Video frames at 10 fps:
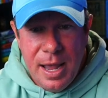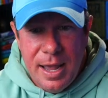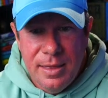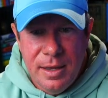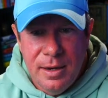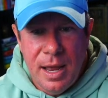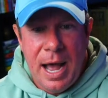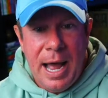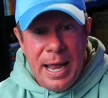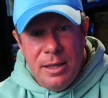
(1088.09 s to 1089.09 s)
and then
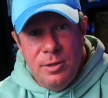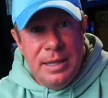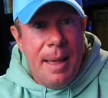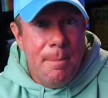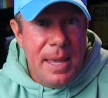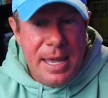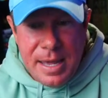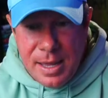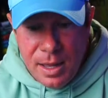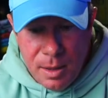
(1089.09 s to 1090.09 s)
let
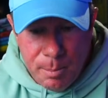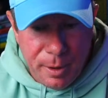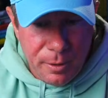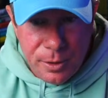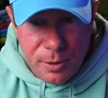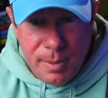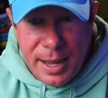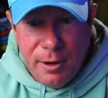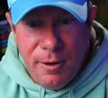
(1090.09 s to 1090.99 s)
me burn through my